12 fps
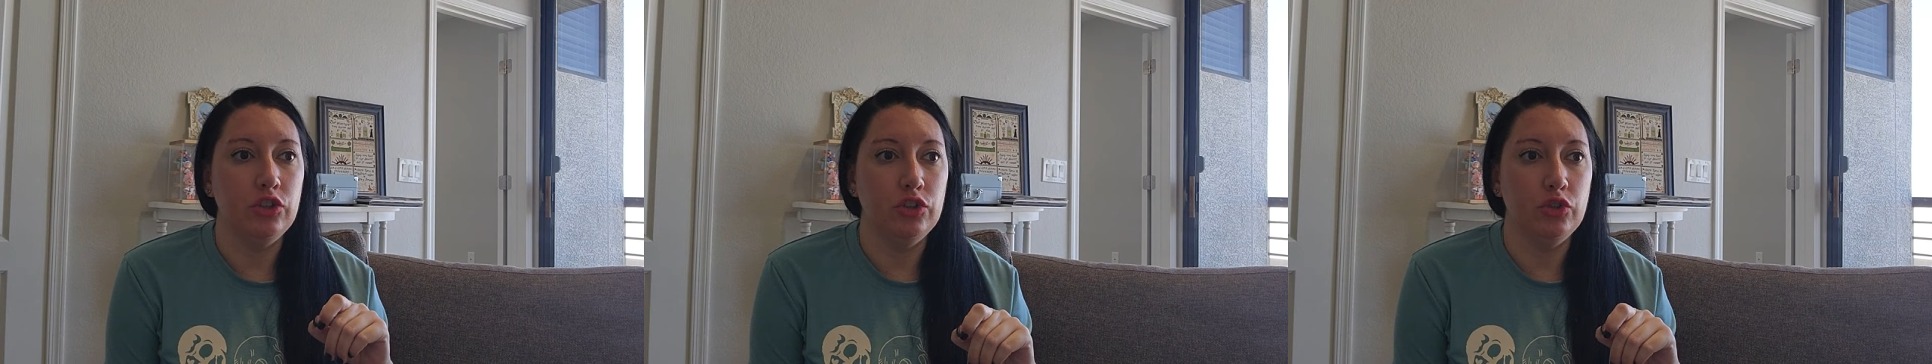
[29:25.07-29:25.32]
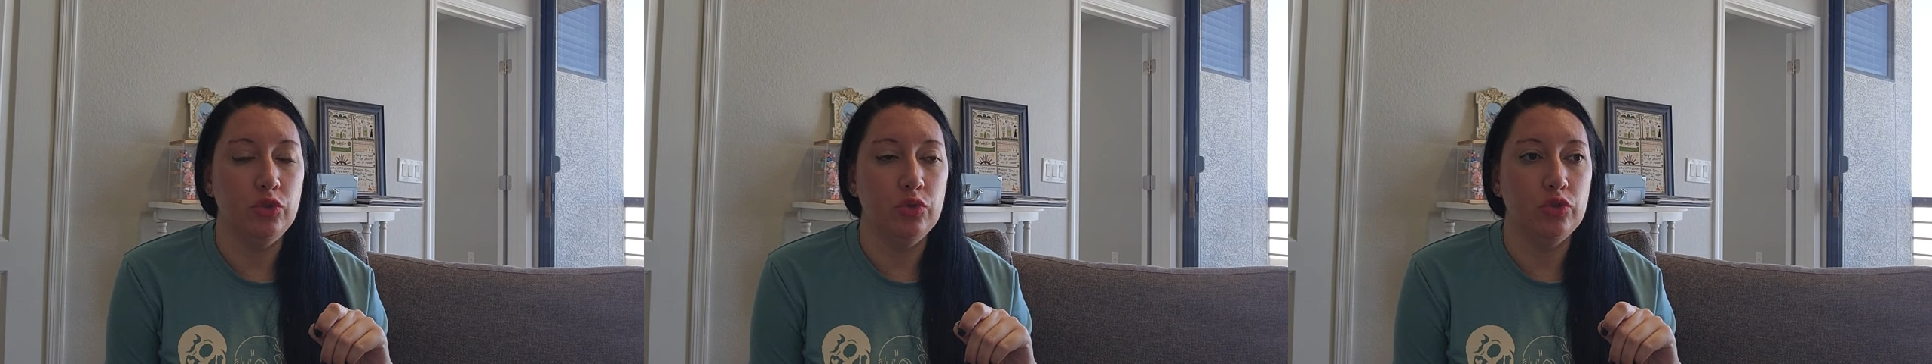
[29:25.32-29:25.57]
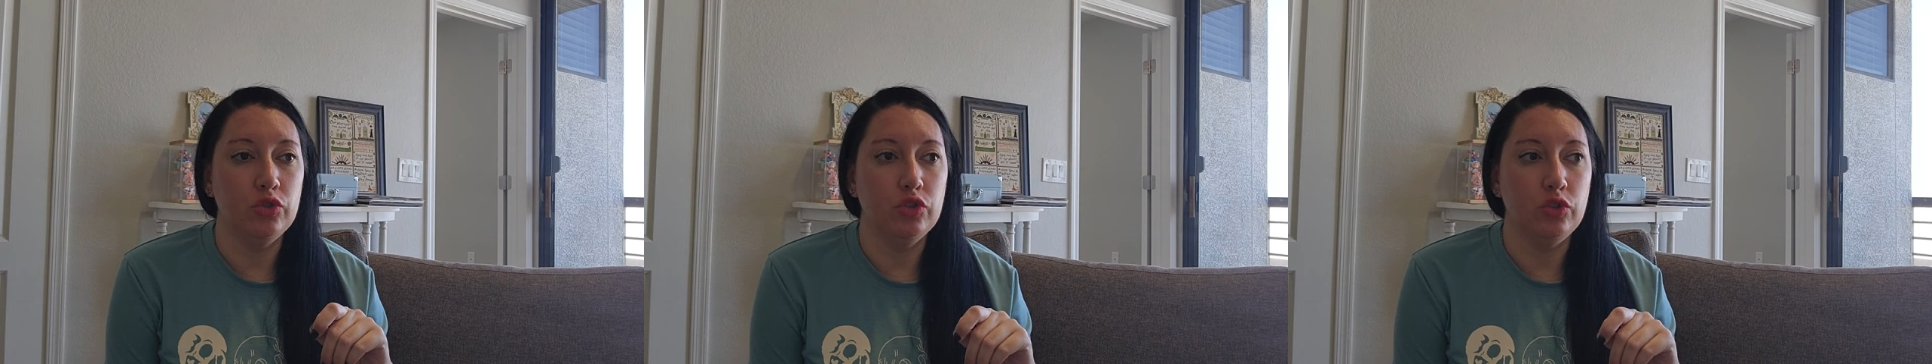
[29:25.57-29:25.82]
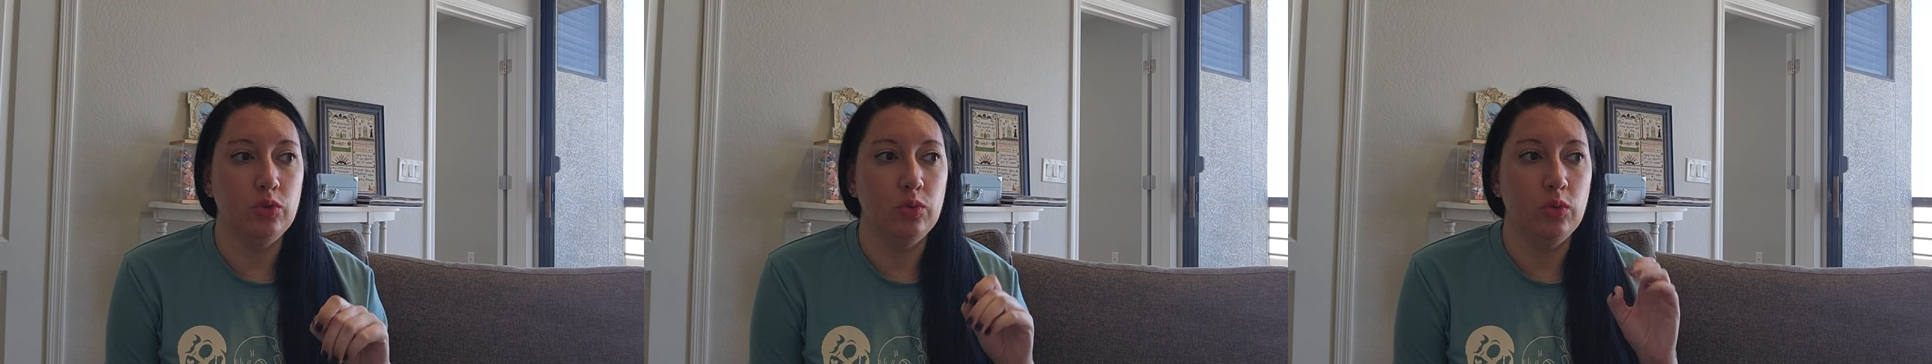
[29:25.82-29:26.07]
new
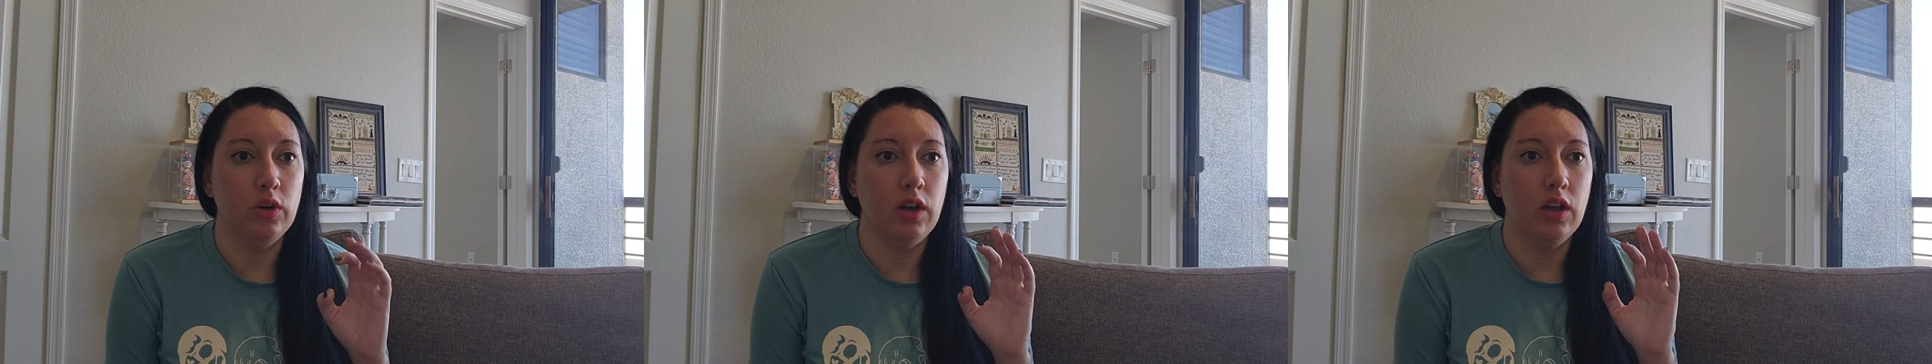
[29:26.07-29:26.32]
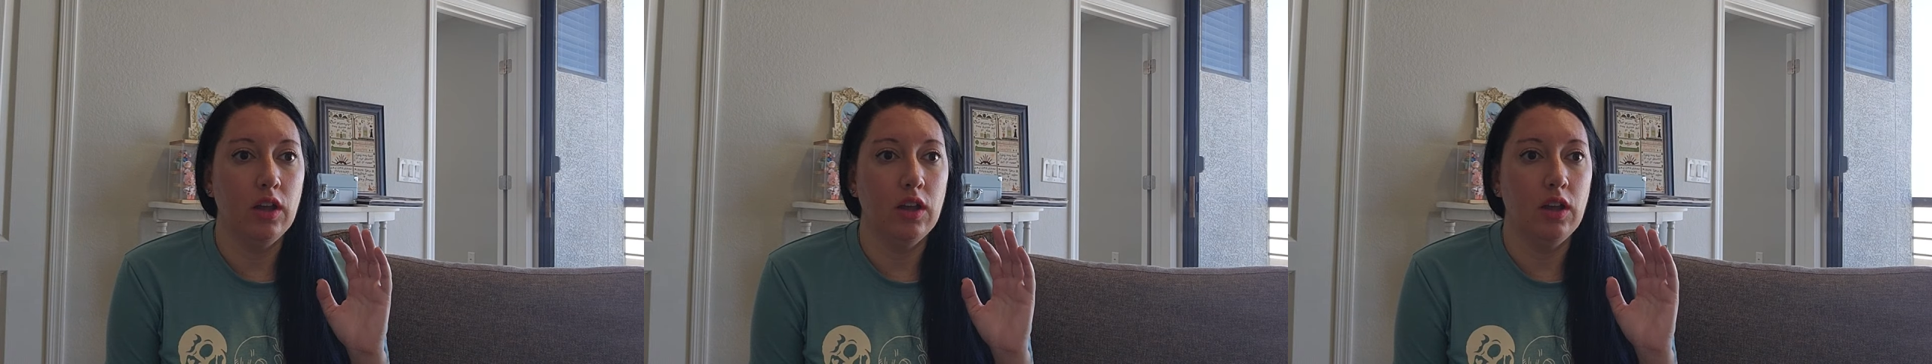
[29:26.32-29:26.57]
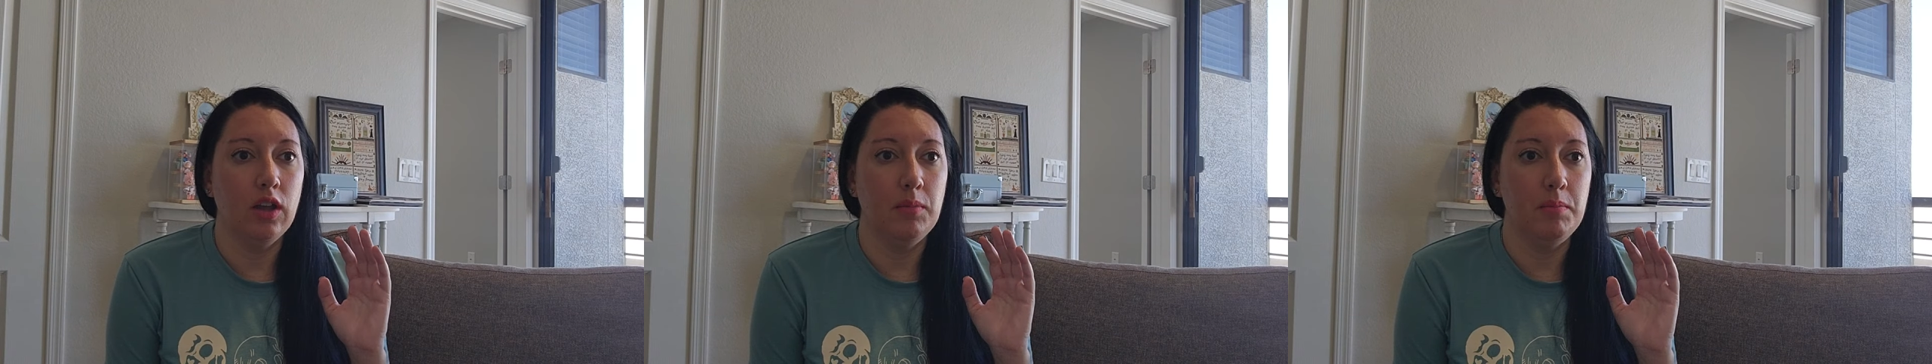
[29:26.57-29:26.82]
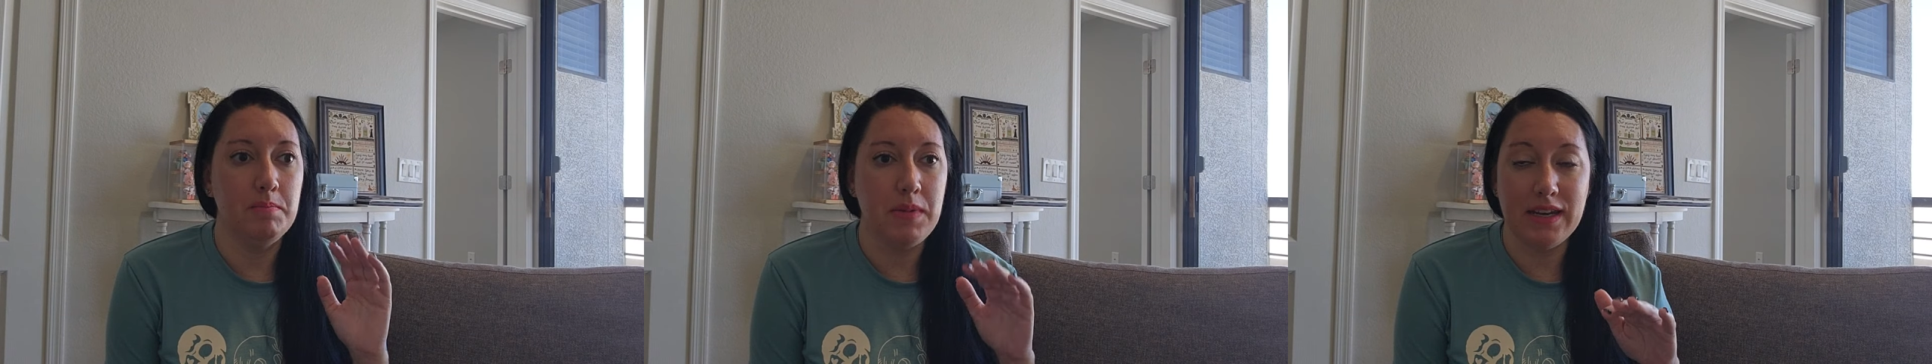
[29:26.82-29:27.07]
to
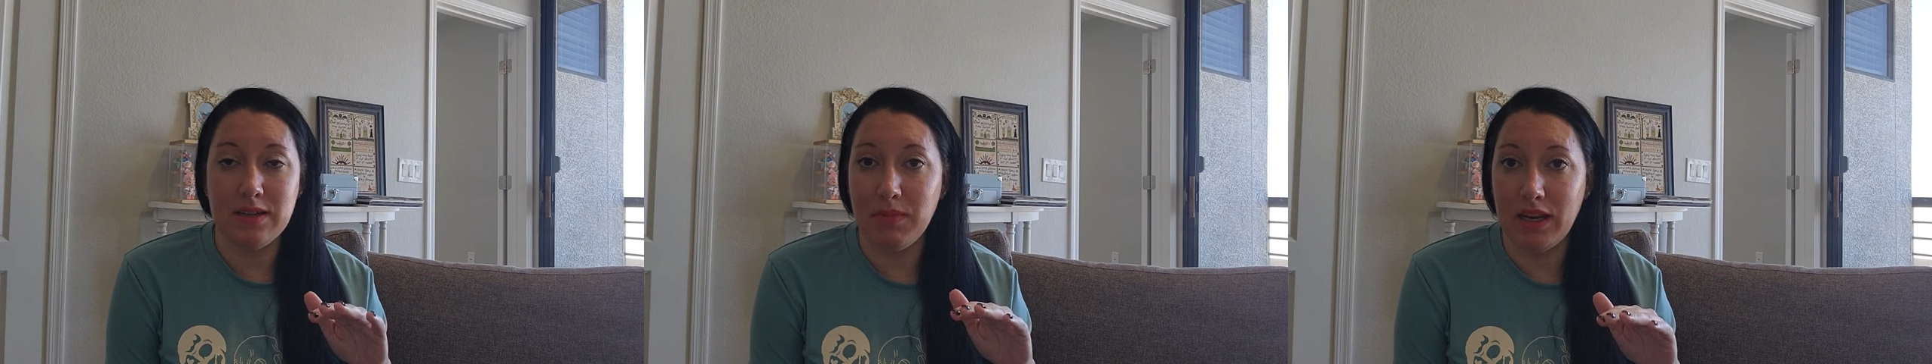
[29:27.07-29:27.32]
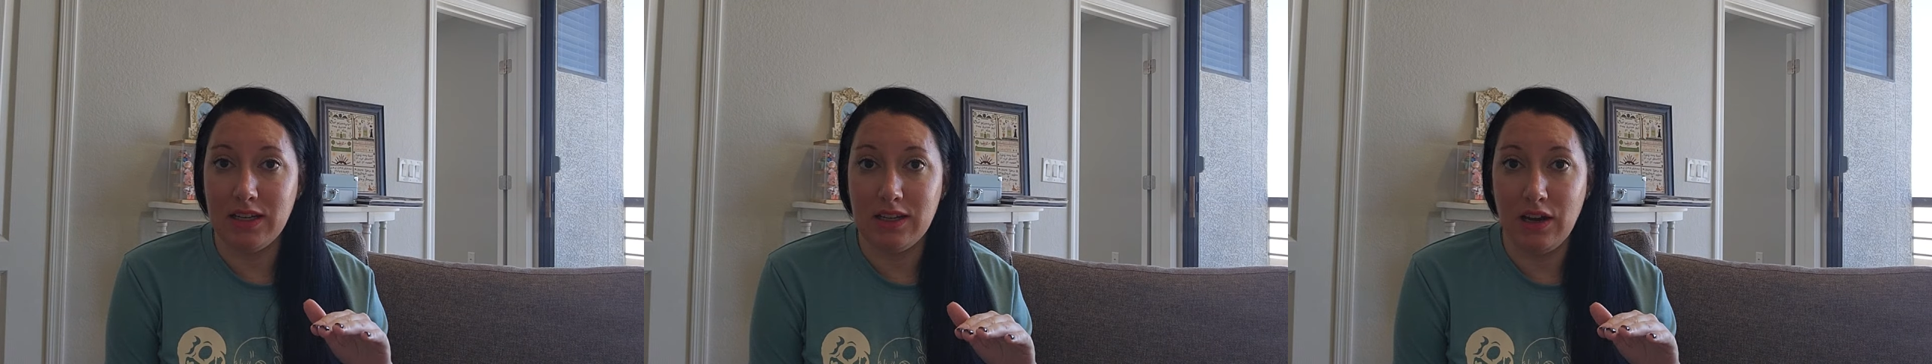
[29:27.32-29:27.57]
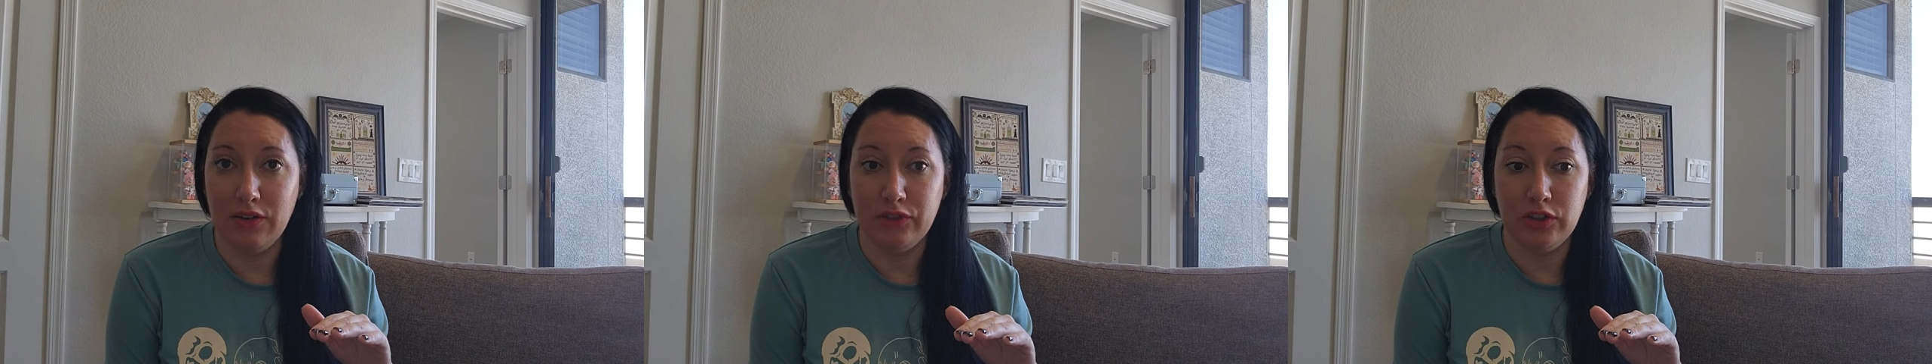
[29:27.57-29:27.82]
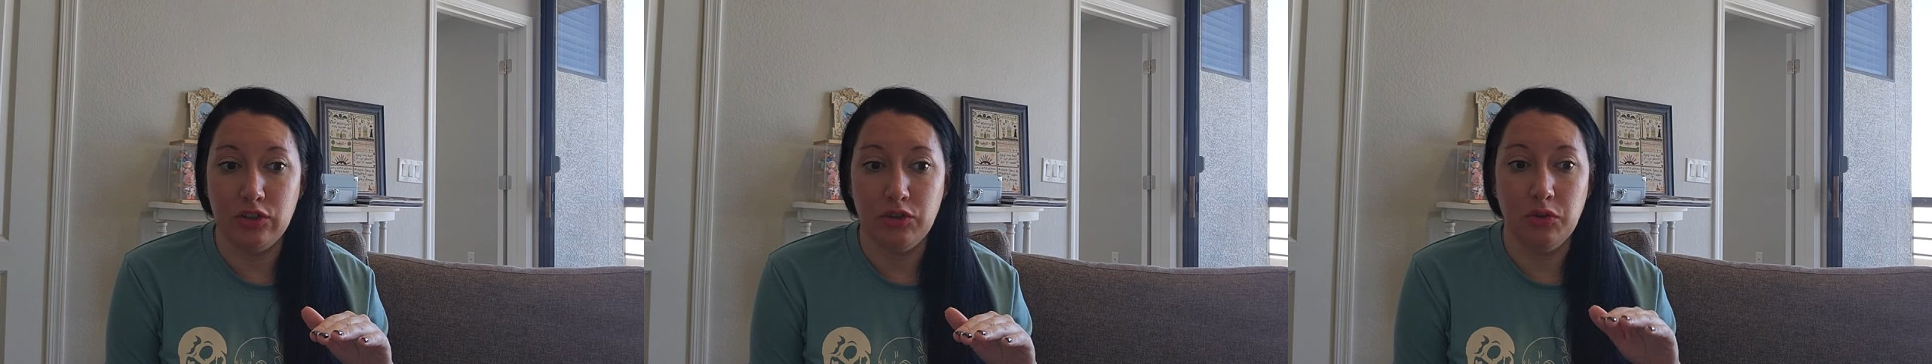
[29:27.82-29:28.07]
many, many of
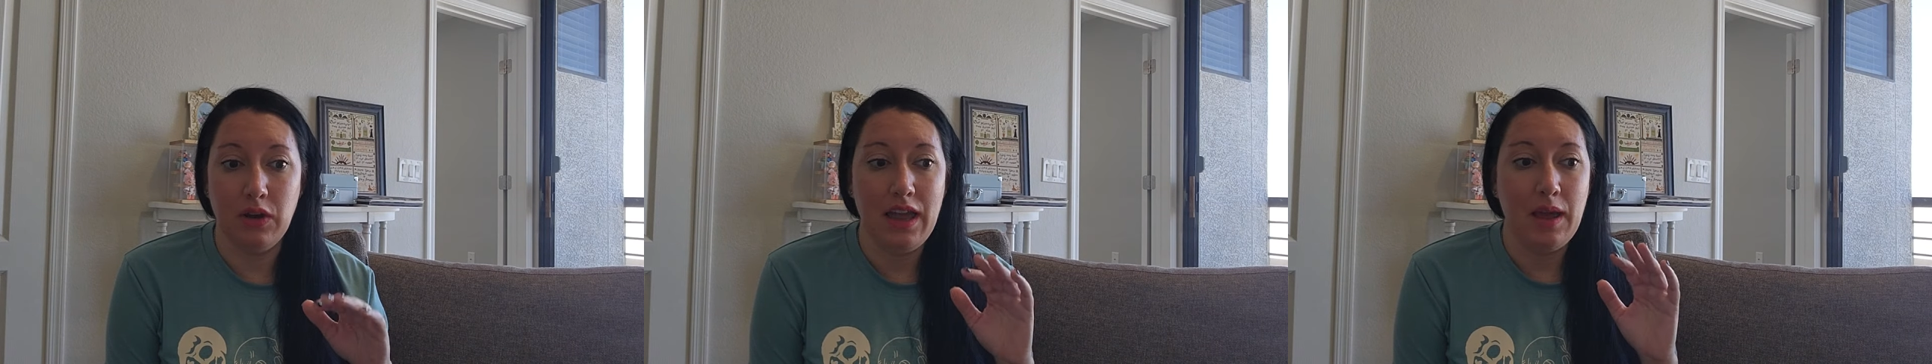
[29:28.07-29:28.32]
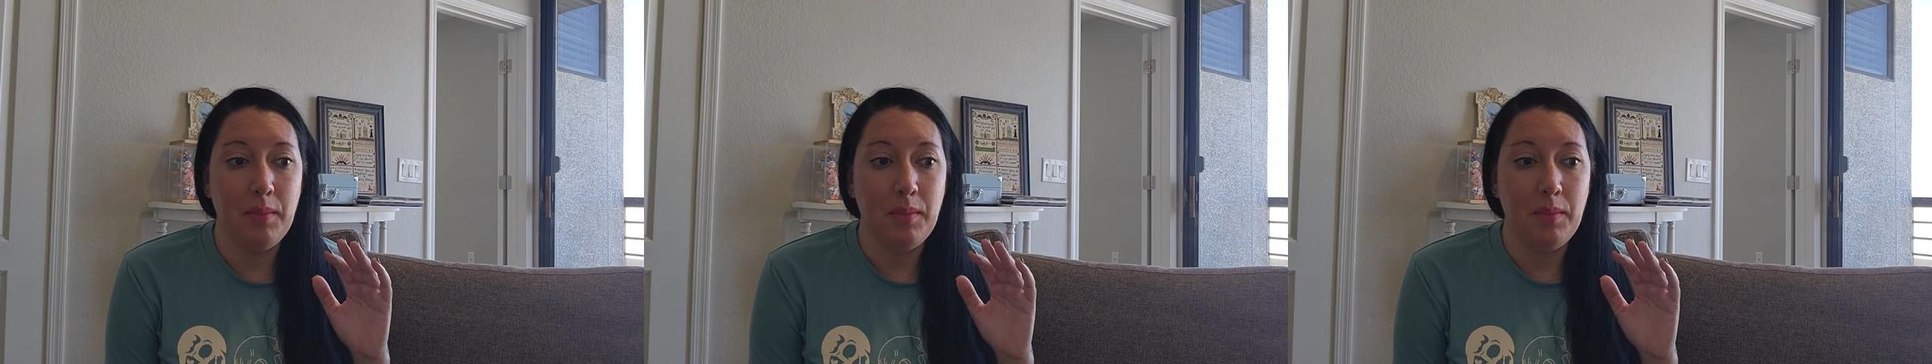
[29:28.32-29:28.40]
you,